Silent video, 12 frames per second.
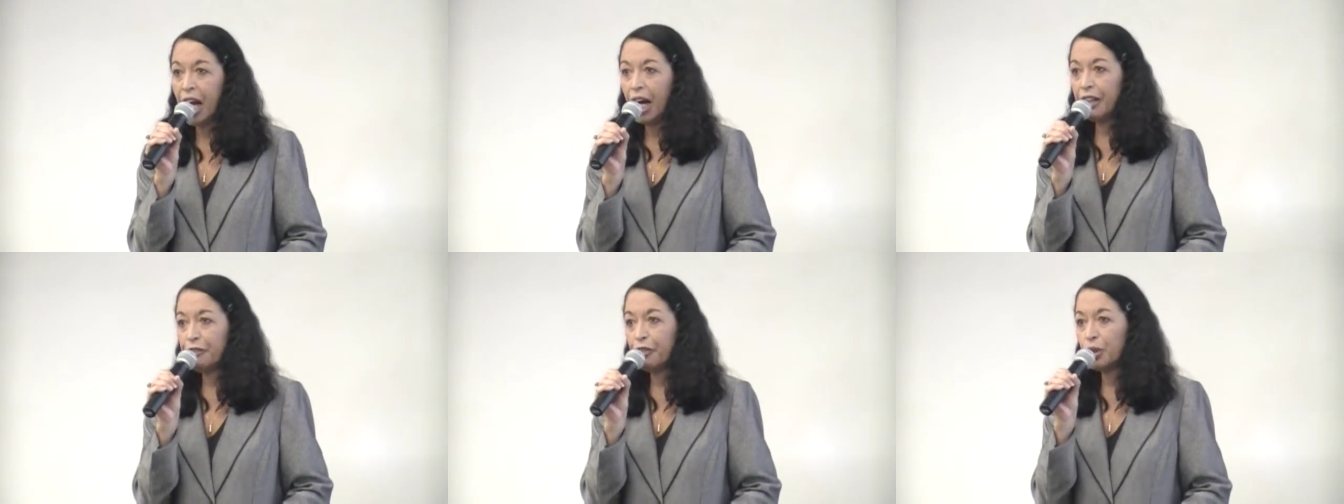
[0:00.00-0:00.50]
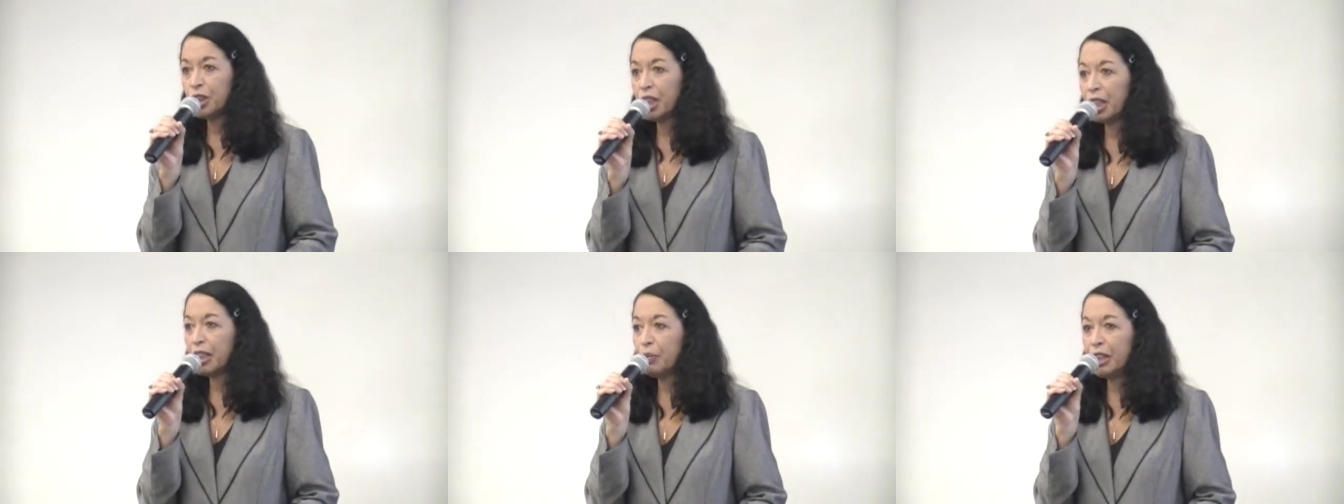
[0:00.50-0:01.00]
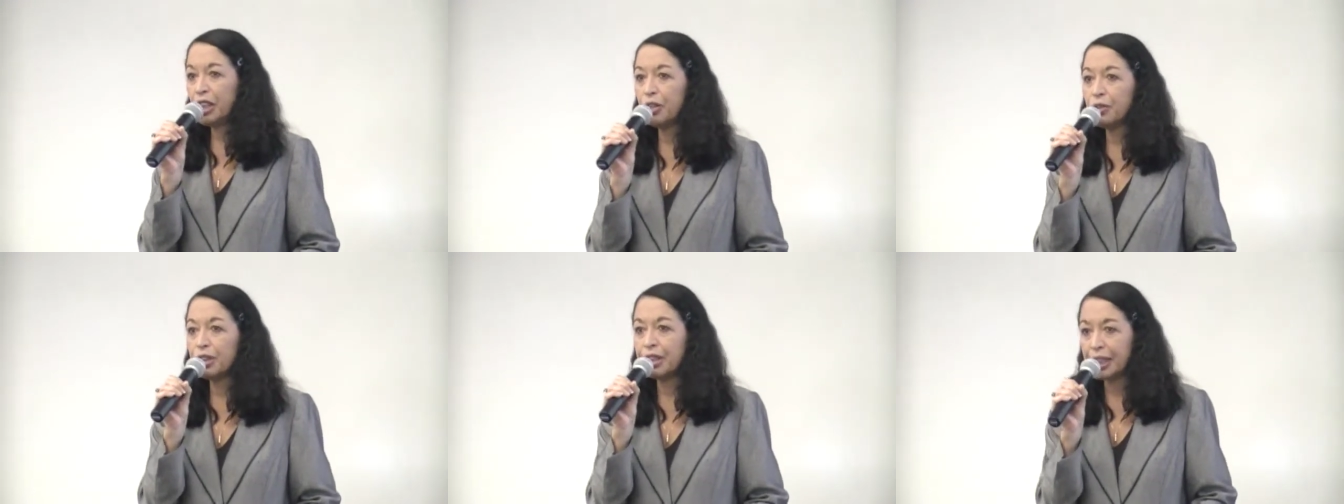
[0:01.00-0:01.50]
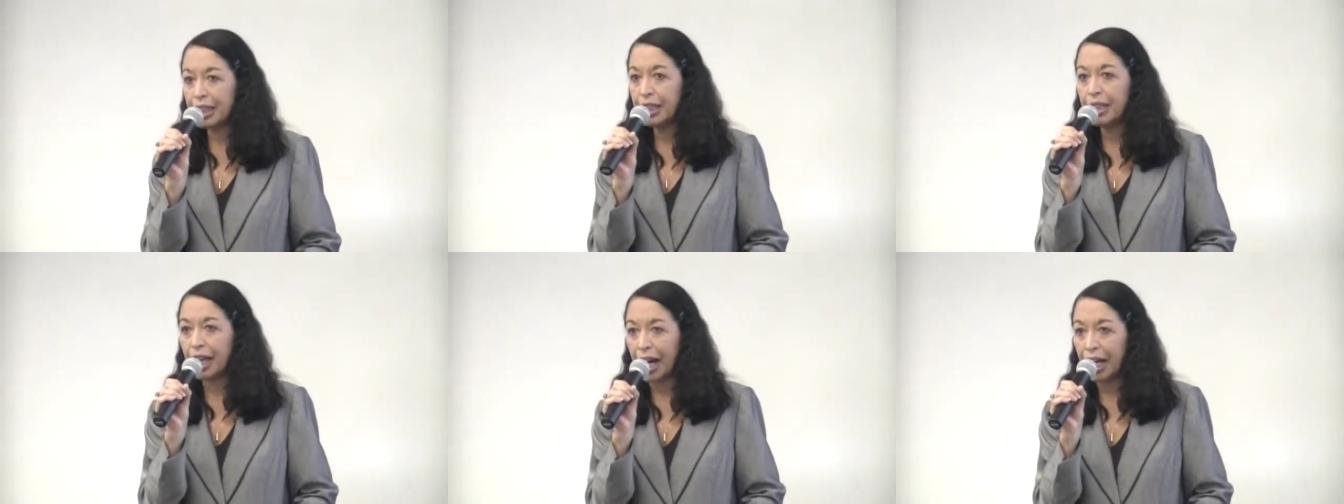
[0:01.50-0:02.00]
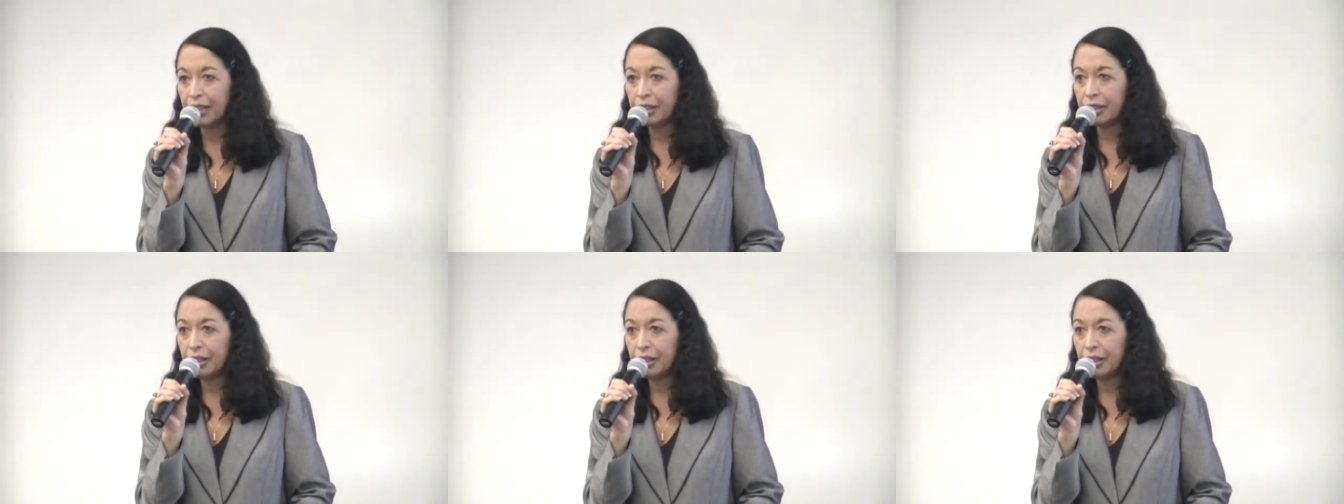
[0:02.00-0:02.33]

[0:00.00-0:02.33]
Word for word: Unfortunately, we don't see that.